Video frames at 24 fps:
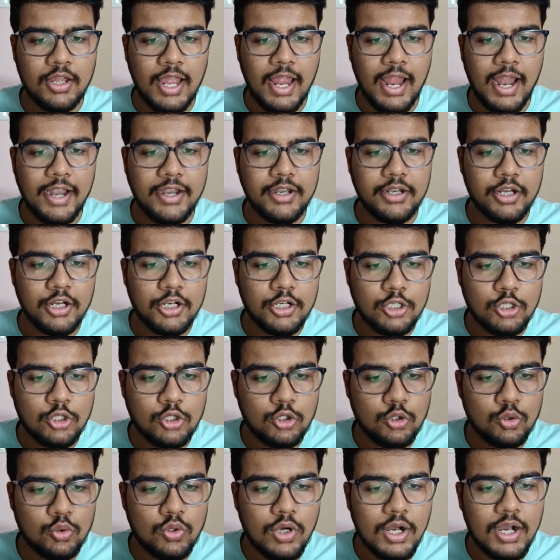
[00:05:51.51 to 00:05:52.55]
and
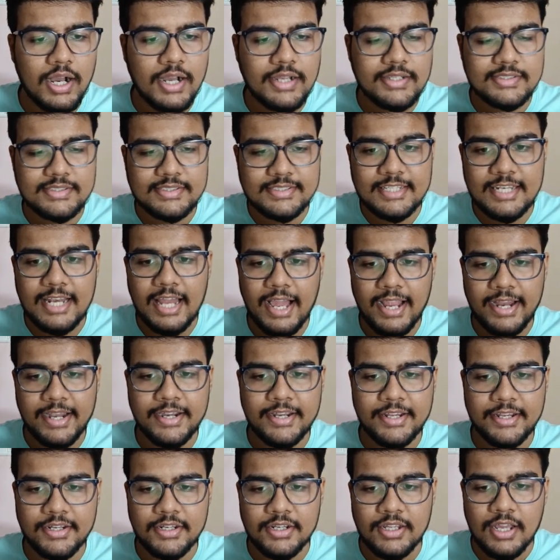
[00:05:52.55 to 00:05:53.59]
to a
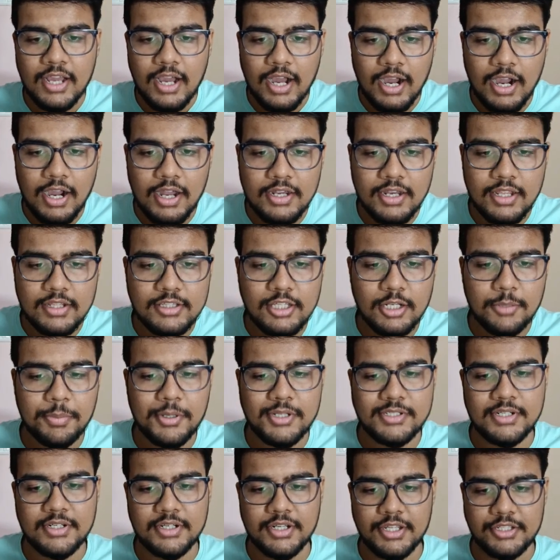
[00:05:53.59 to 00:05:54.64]
slide in another
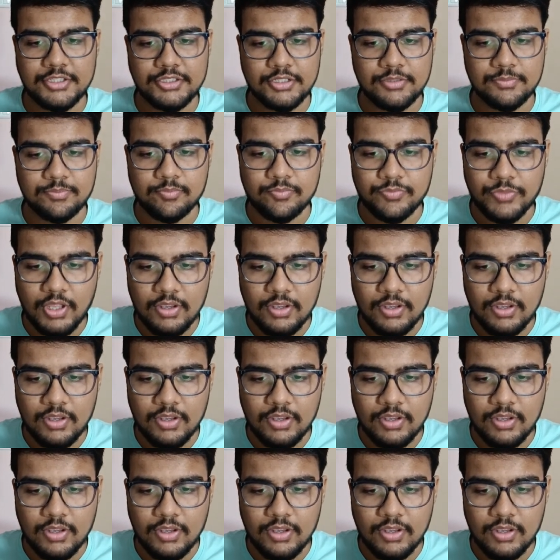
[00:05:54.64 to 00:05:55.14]
presentation?